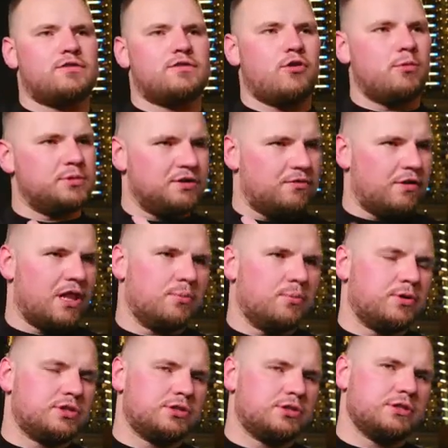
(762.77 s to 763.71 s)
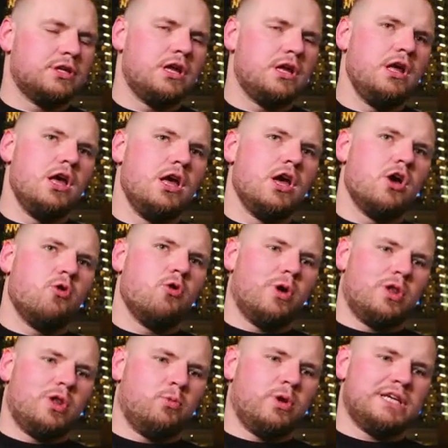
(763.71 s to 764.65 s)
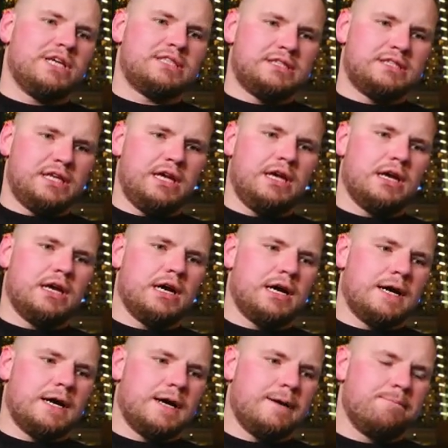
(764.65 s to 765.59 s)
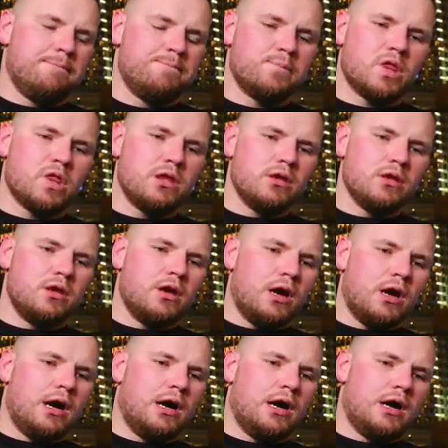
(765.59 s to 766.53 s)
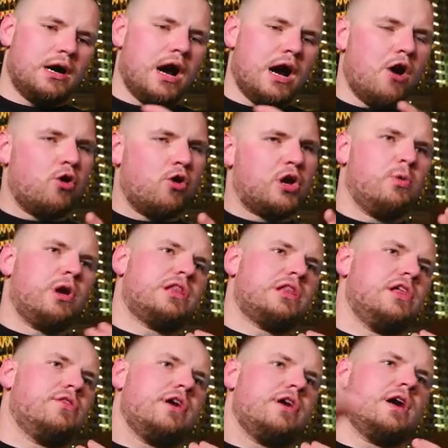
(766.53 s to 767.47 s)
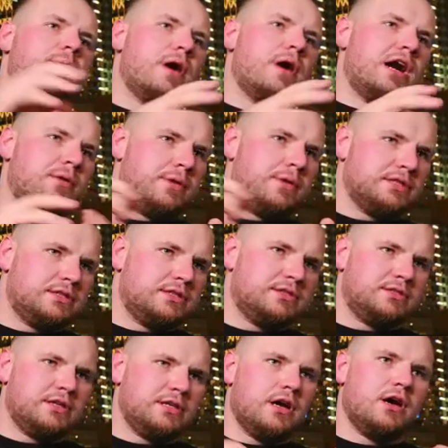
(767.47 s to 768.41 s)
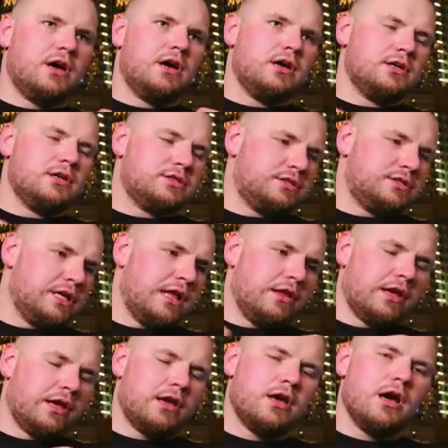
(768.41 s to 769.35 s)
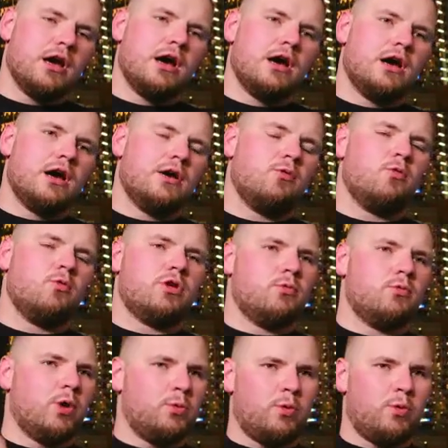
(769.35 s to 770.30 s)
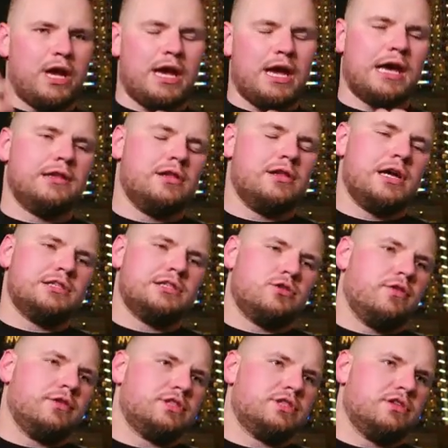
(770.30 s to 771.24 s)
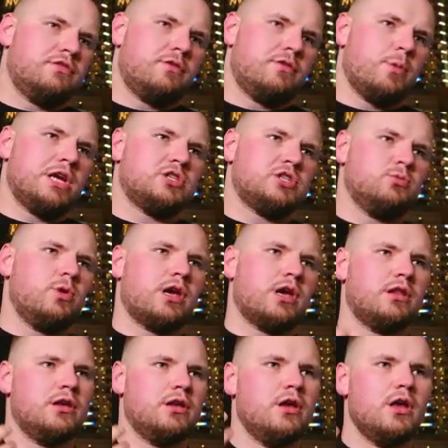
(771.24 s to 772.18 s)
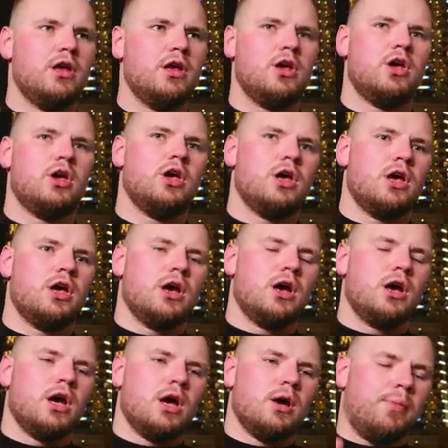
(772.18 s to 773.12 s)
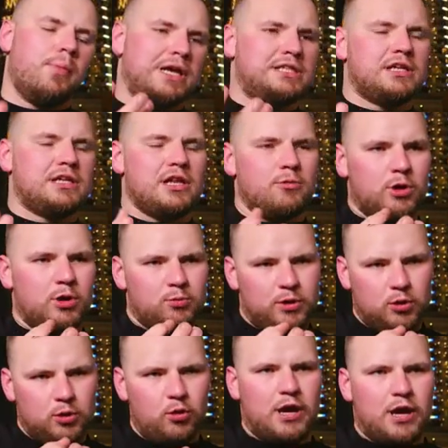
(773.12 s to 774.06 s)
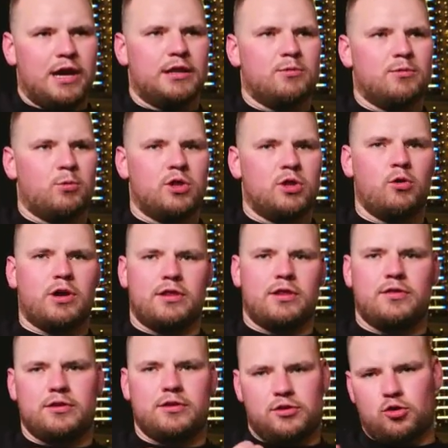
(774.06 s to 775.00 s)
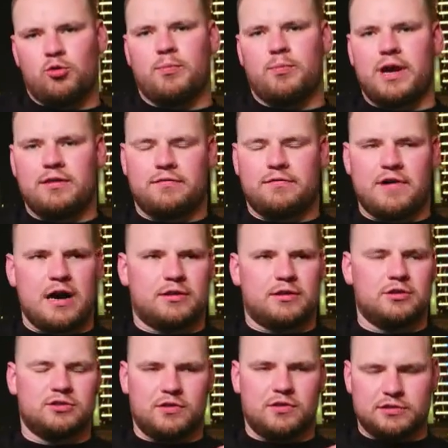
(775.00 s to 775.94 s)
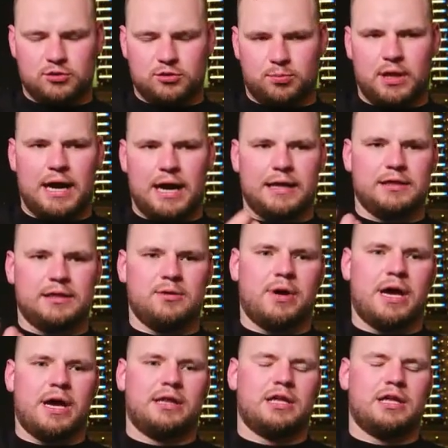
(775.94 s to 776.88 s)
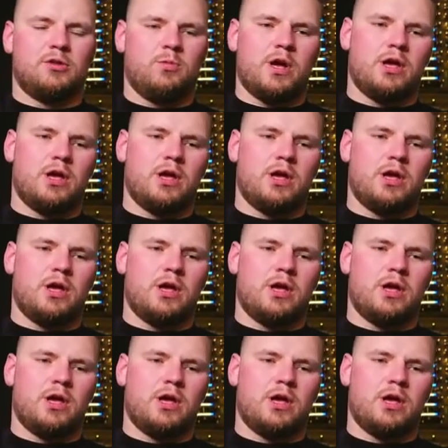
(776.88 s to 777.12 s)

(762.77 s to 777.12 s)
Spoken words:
from developers, when we see how quickly their apartments is selling, when we analyze all this information, we can basically what we look at the two main factors, the supply and demand, and